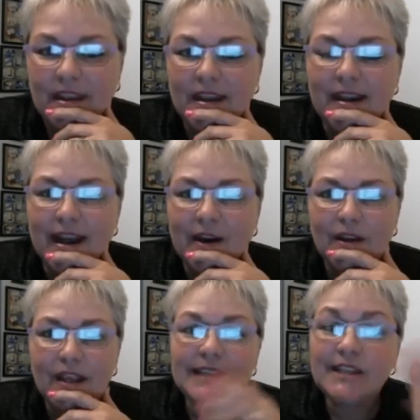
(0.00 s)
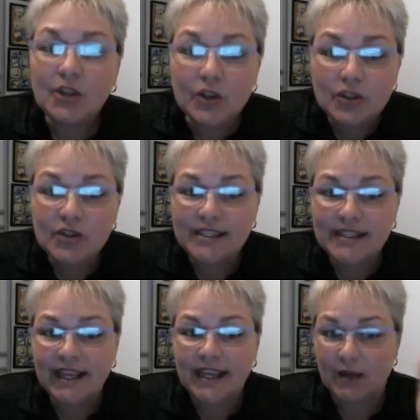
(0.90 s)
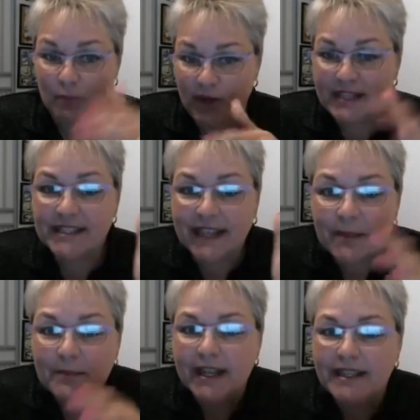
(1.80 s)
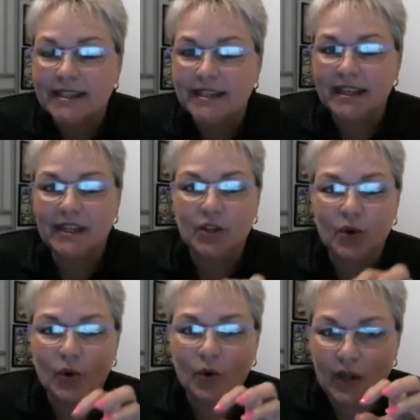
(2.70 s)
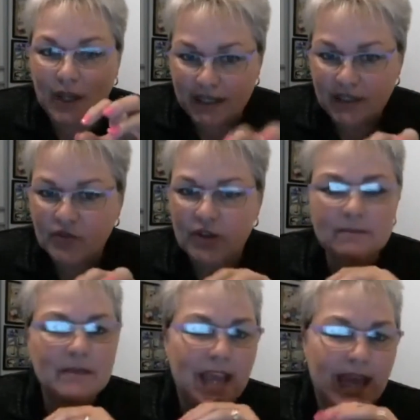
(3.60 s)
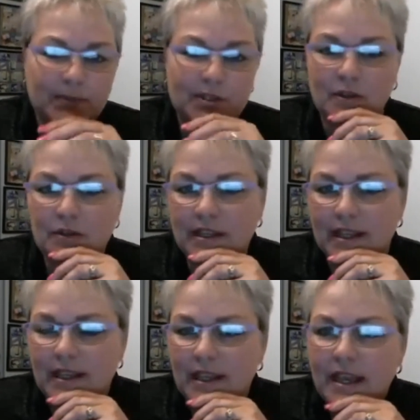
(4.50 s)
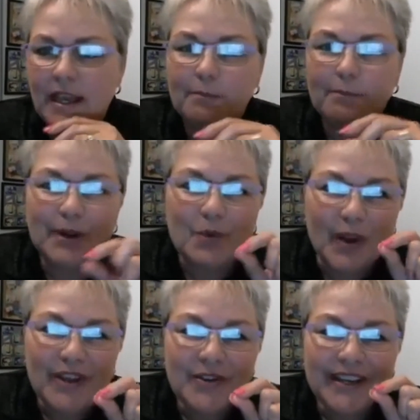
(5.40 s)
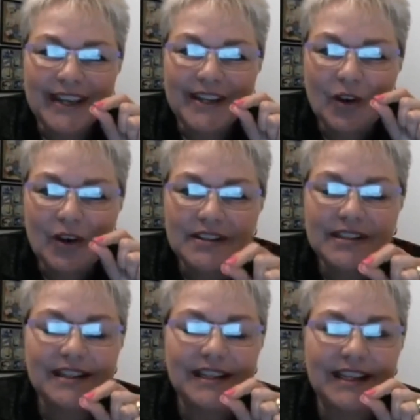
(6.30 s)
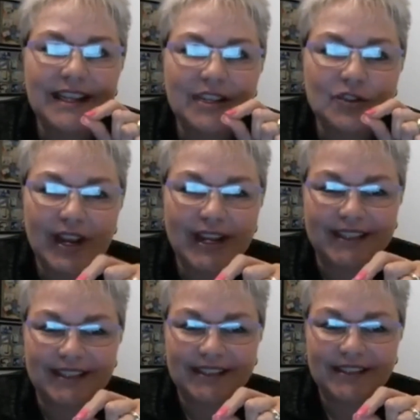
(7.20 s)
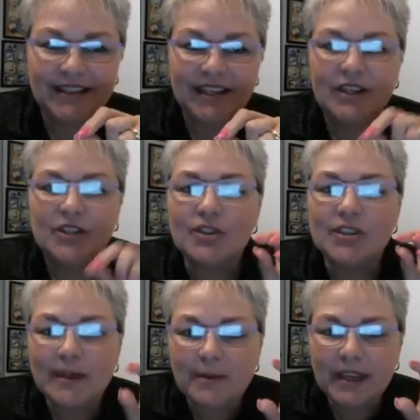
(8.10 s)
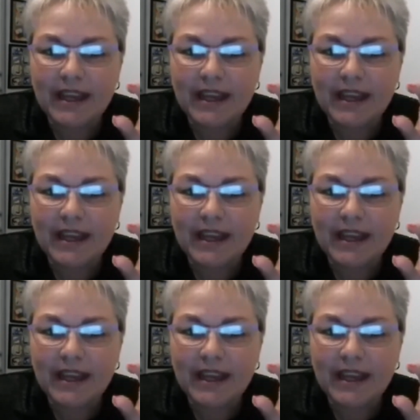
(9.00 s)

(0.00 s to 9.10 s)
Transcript: Now, is it good to stay abreast and updated in your industry? Absolutely. But when you get constantly attracted to something